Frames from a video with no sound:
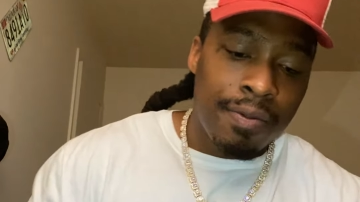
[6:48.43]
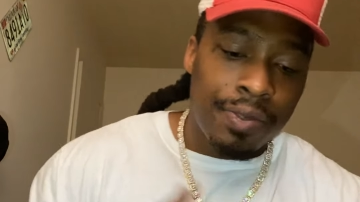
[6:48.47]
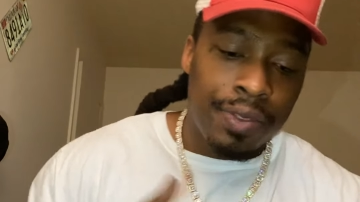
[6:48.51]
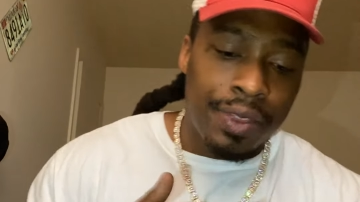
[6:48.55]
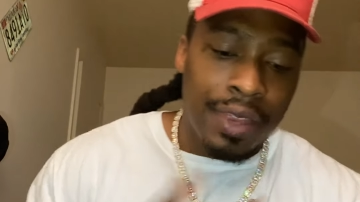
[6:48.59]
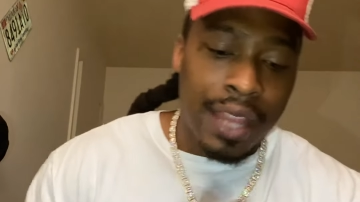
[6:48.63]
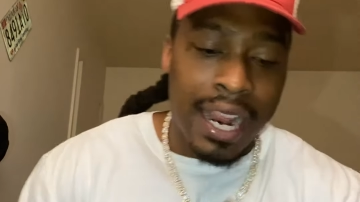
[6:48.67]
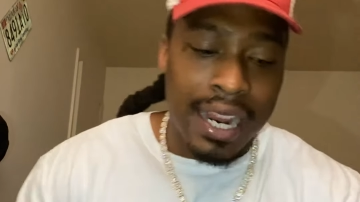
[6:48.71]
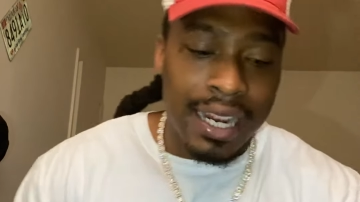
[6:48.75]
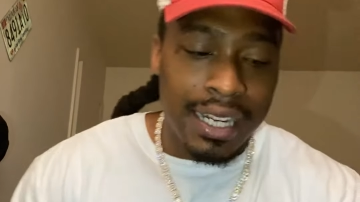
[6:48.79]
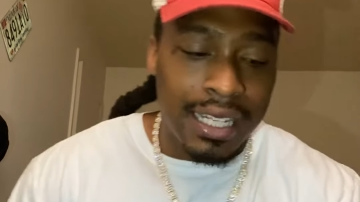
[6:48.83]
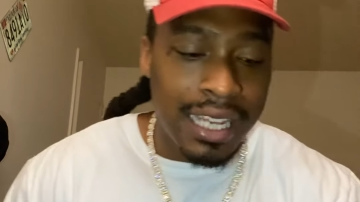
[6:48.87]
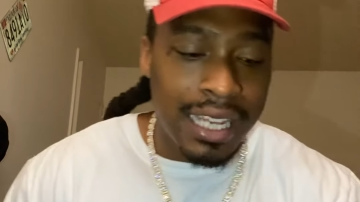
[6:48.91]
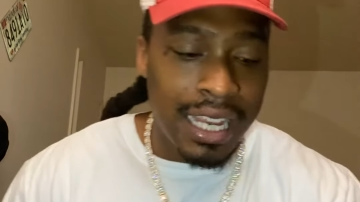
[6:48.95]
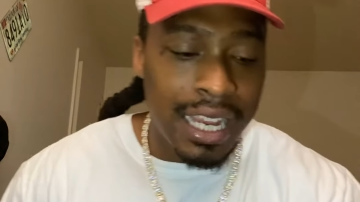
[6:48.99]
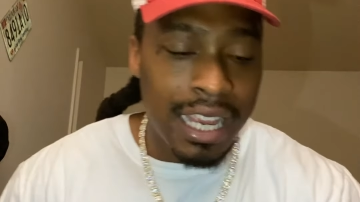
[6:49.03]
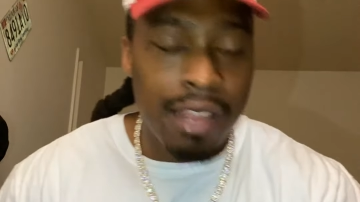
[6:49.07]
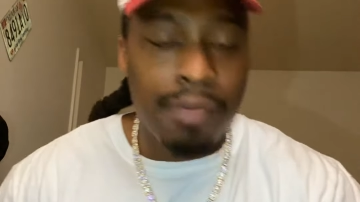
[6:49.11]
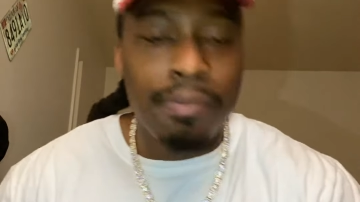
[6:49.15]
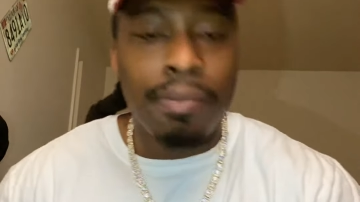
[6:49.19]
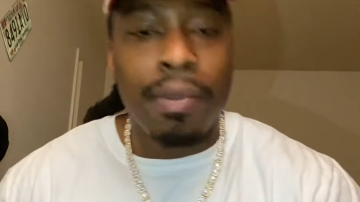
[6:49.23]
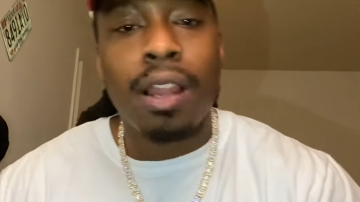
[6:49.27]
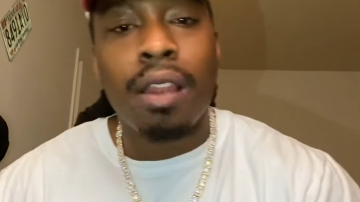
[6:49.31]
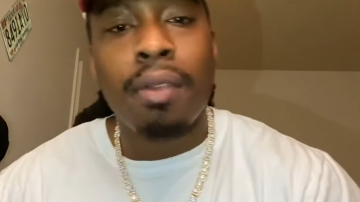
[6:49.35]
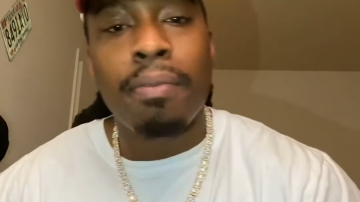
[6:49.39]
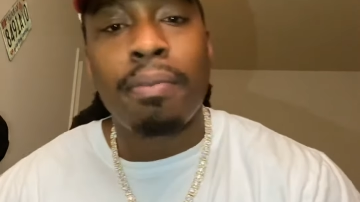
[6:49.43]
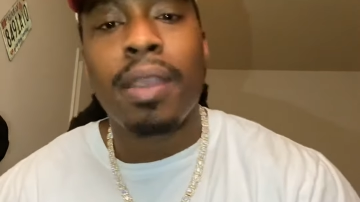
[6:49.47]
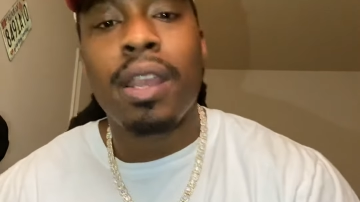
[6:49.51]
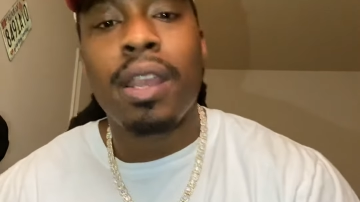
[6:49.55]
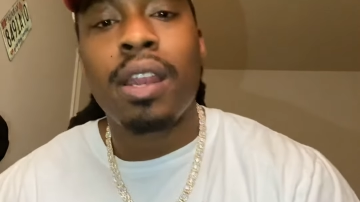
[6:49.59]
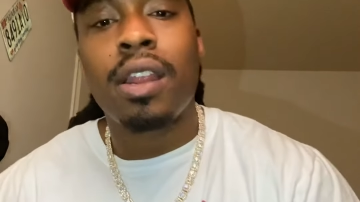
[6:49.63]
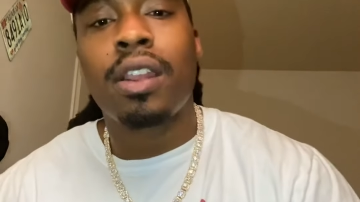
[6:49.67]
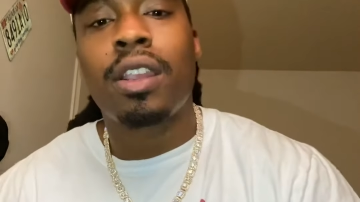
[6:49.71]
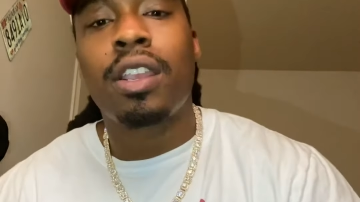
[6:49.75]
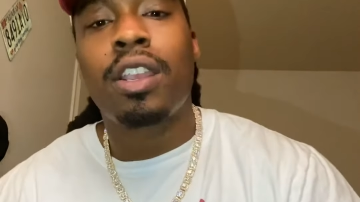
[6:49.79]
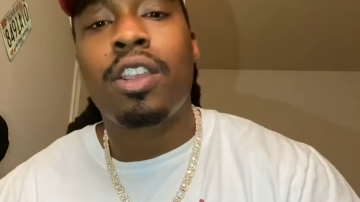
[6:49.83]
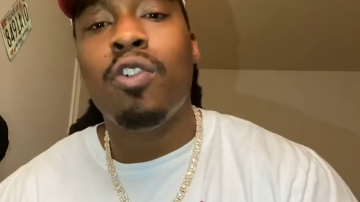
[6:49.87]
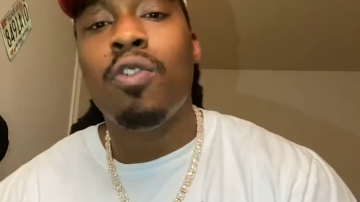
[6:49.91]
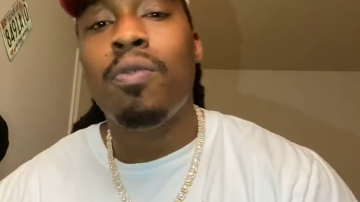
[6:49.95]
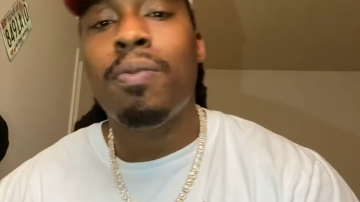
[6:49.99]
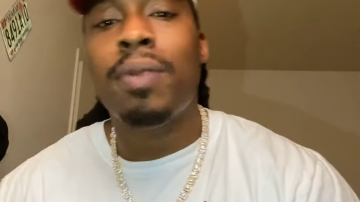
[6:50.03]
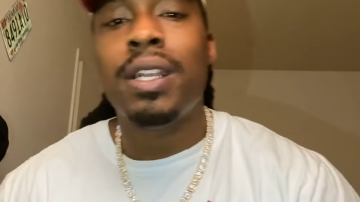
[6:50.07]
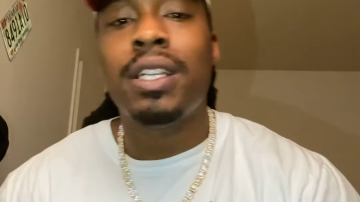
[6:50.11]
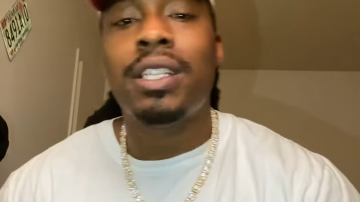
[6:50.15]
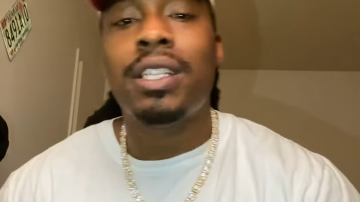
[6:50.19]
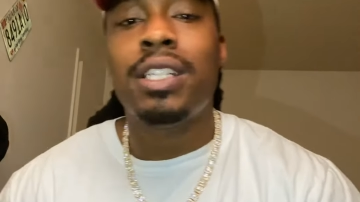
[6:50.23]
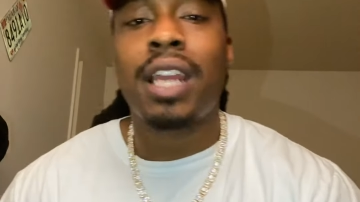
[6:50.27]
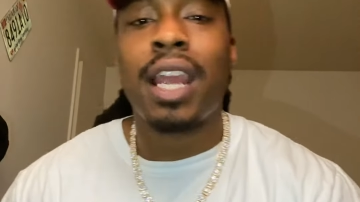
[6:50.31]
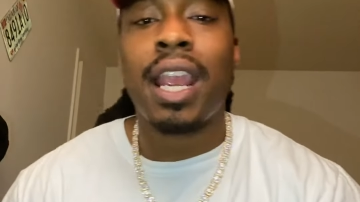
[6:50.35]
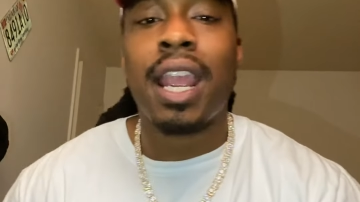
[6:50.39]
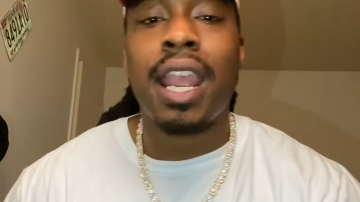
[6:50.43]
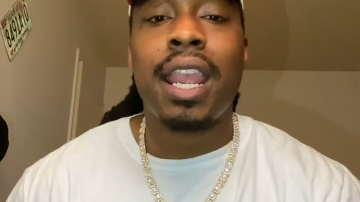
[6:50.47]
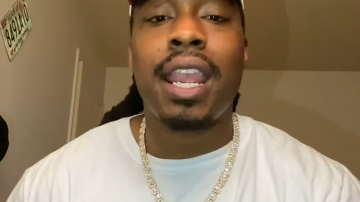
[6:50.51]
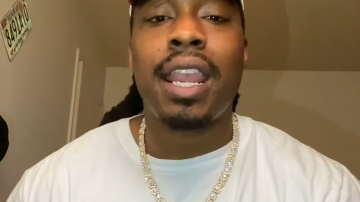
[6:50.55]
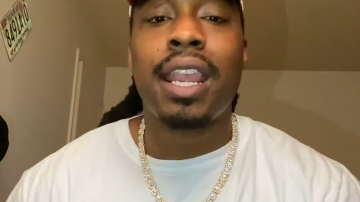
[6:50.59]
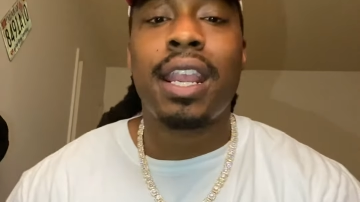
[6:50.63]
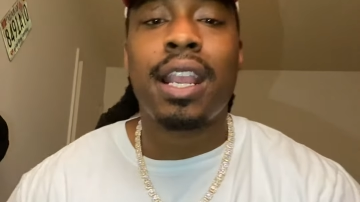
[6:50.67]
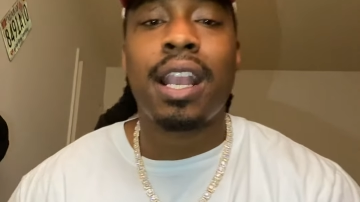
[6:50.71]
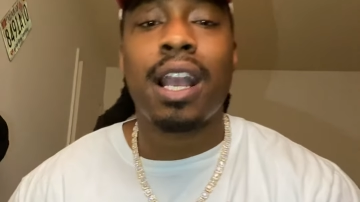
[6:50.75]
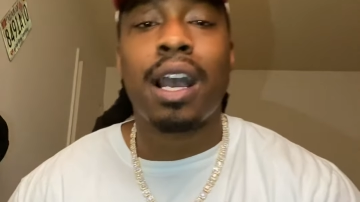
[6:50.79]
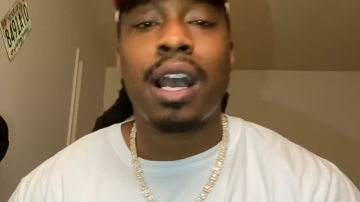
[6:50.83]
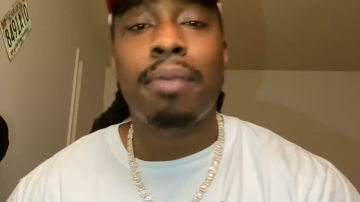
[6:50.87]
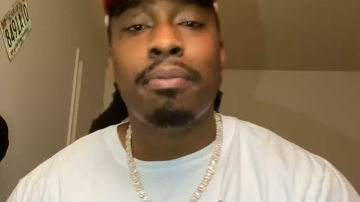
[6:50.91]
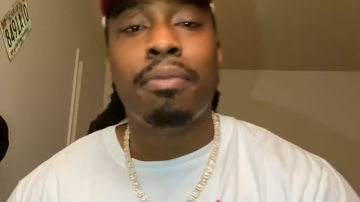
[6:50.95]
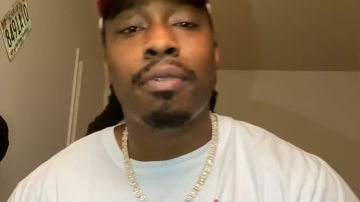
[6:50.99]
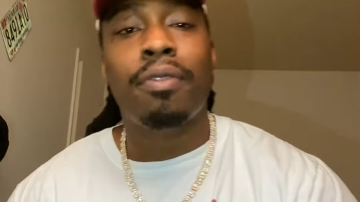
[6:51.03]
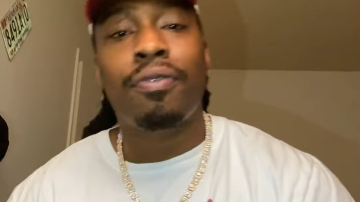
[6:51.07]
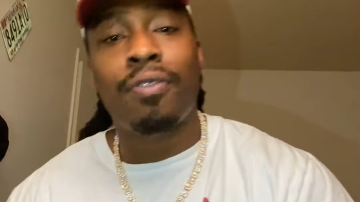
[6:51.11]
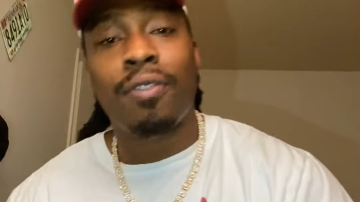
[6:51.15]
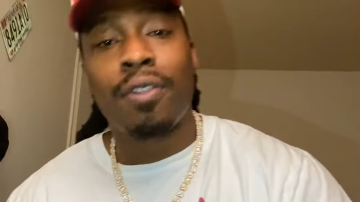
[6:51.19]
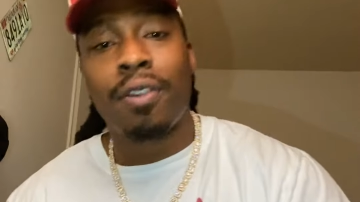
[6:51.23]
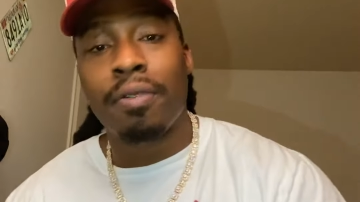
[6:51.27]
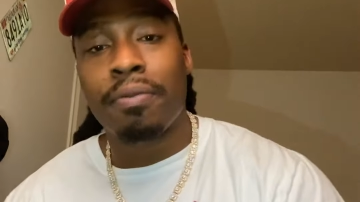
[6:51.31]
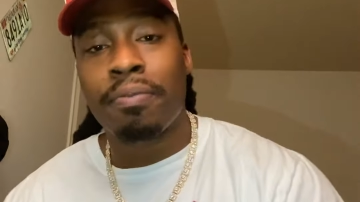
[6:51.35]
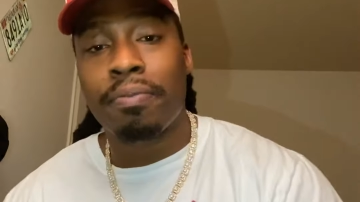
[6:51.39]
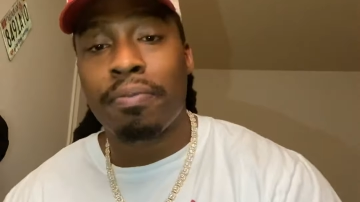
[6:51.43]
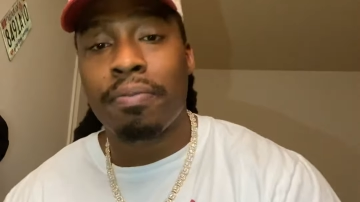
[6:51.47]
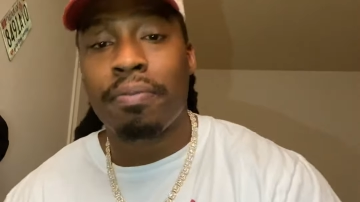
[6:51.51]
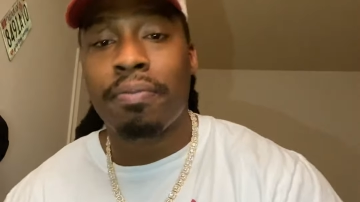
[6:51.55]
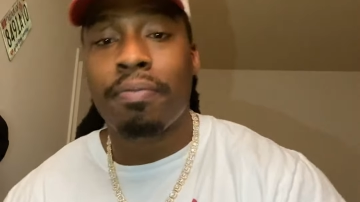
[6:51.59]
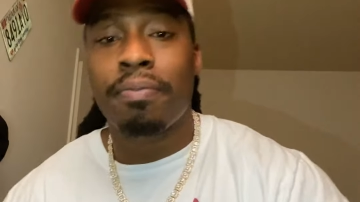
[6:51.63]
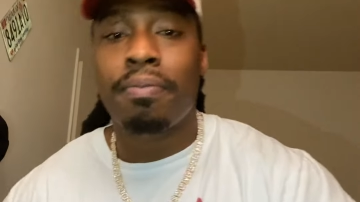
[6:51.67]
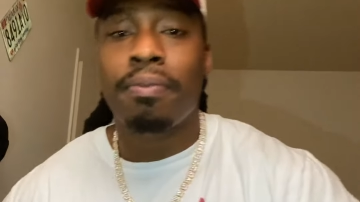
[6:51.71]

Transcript: 19 millimeter Cuban chain coming from